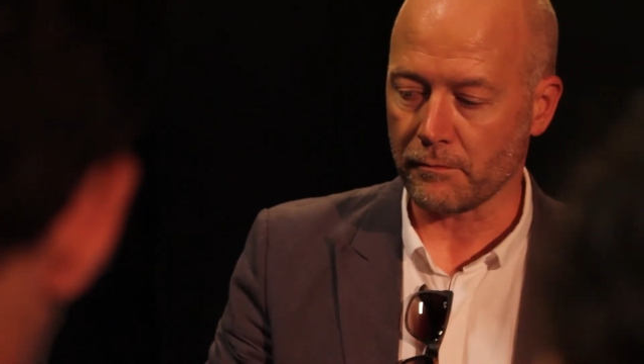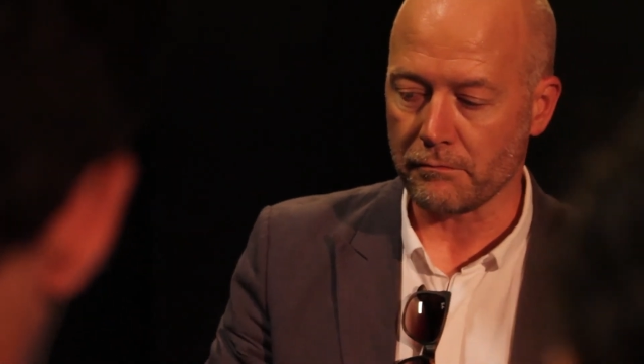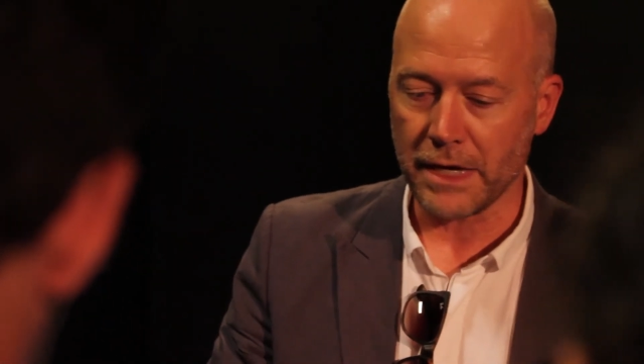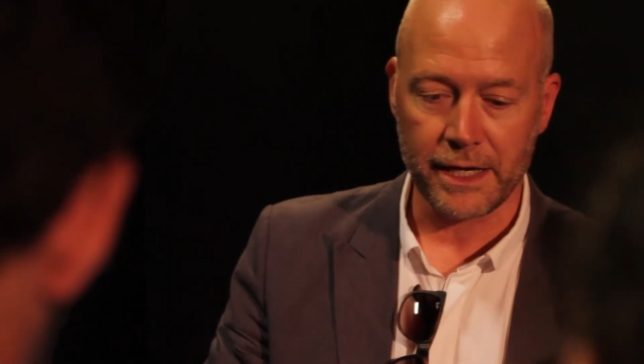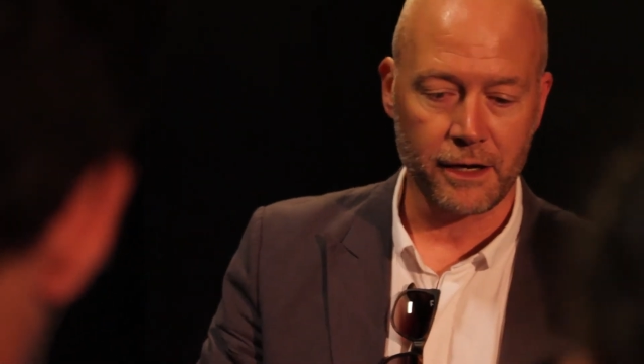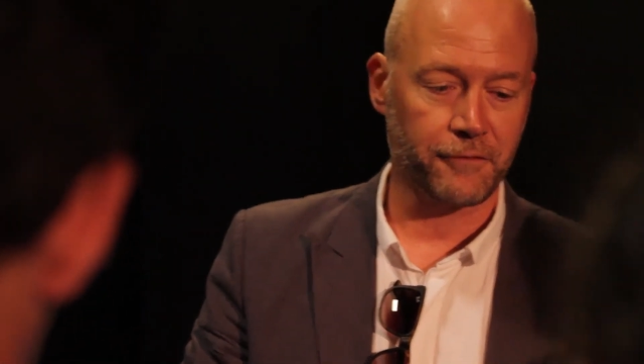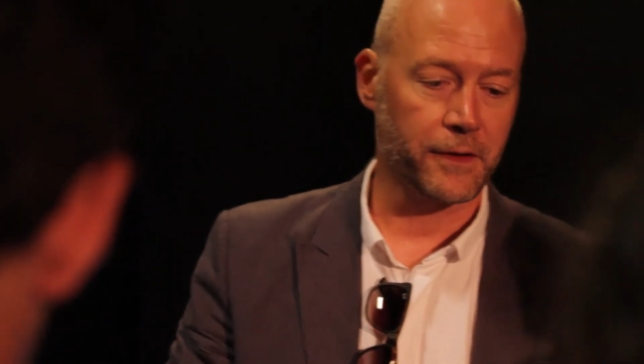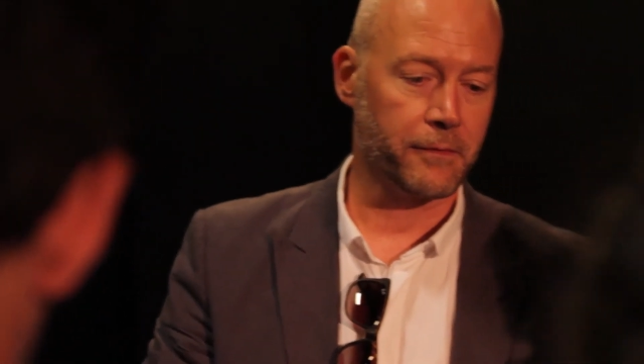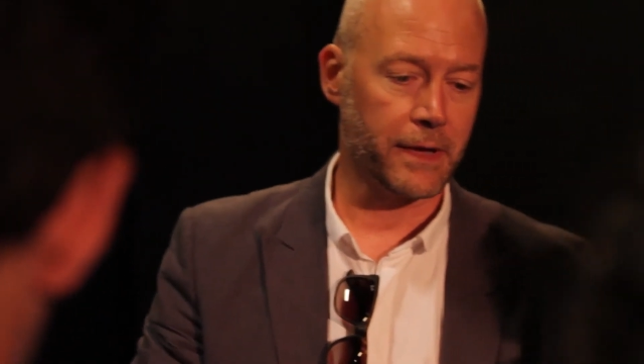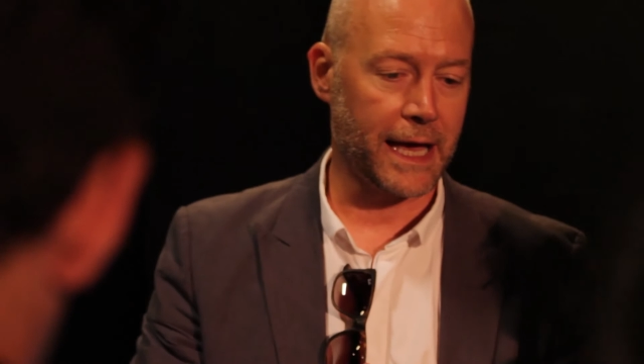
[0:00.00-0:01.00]
many of
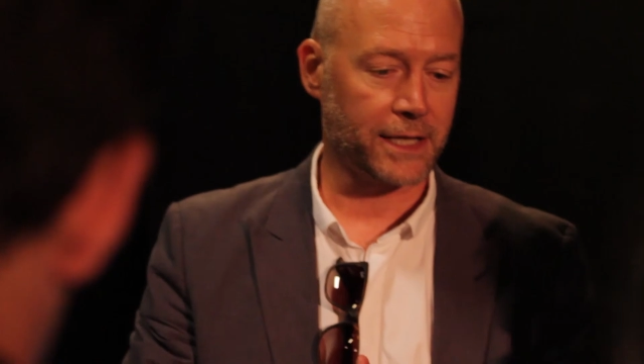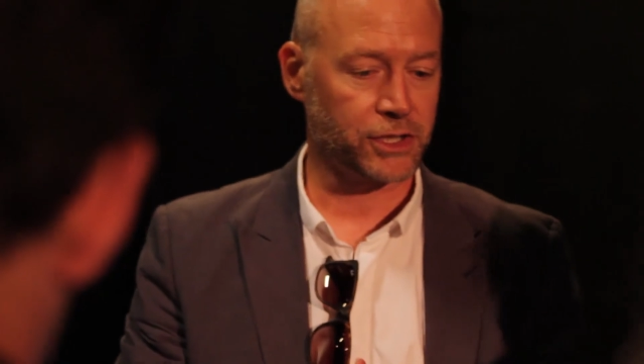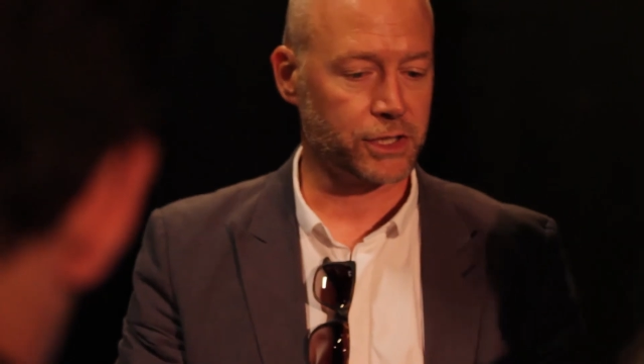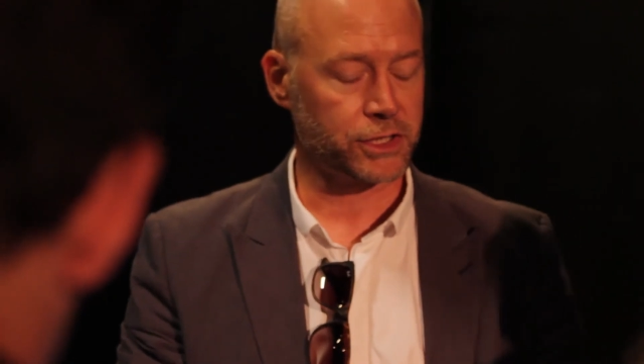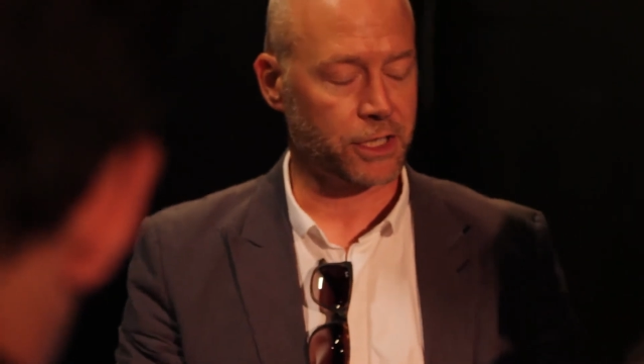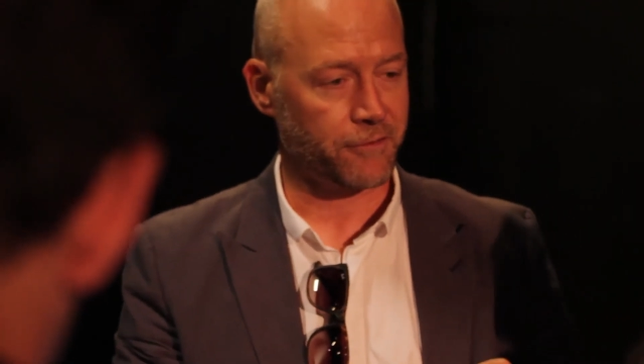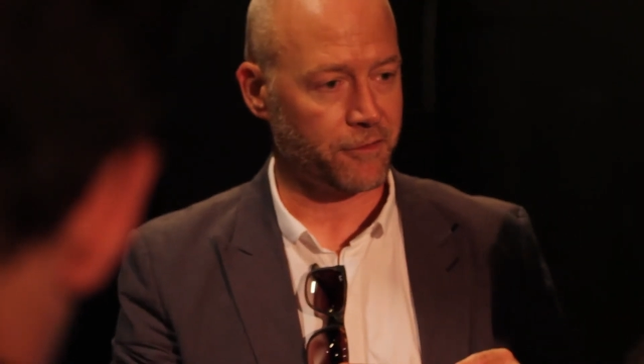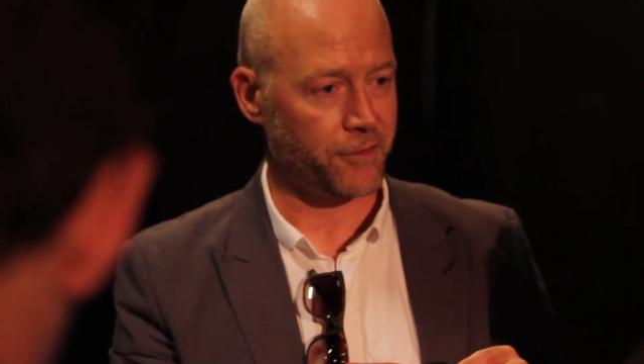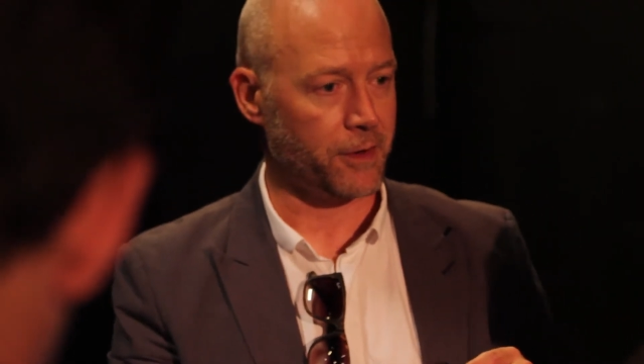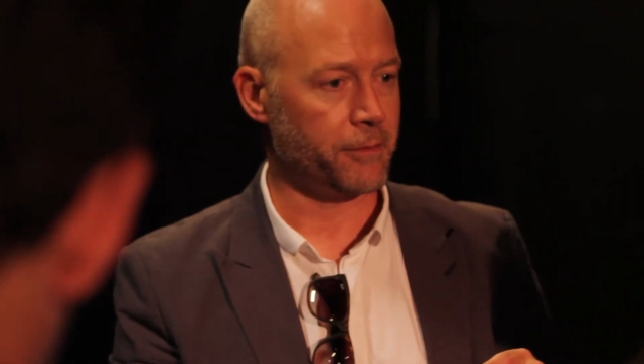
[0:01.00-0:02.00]
them actually suffer
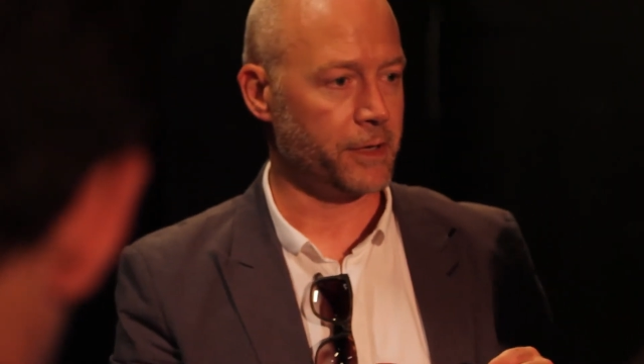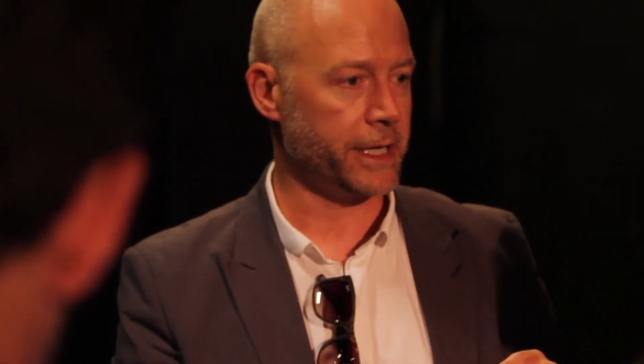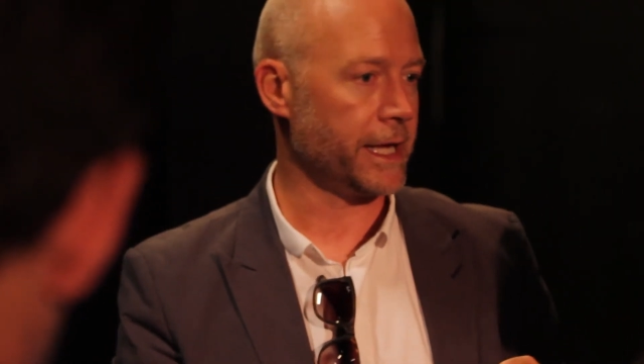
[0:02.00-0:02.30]
from